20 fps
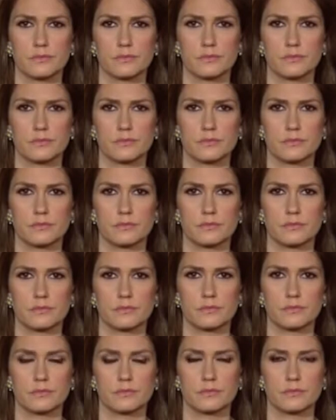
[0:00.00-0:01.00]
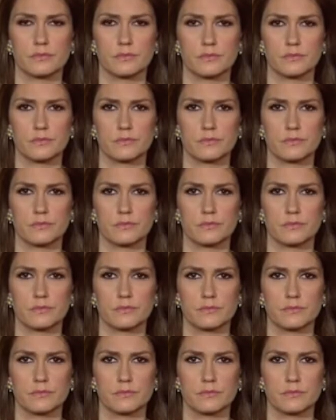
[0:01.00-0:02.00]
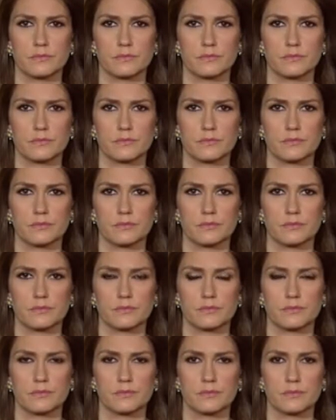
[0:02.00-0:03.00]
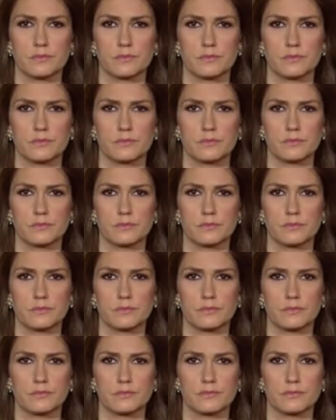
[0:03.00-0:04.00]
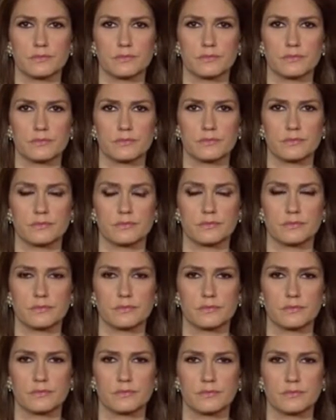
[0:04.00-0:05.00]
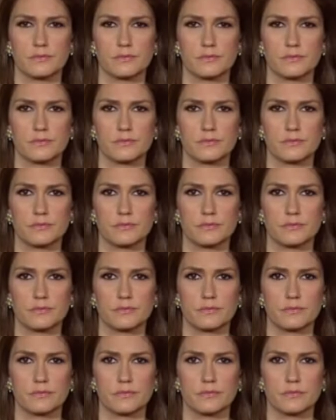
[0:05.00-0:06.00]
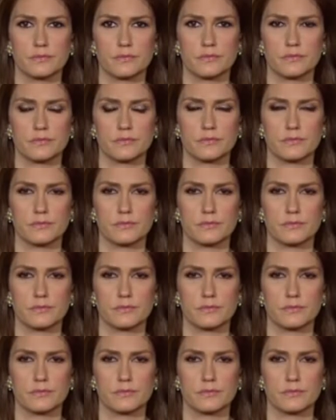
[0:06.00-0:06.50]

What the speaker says: [no speech]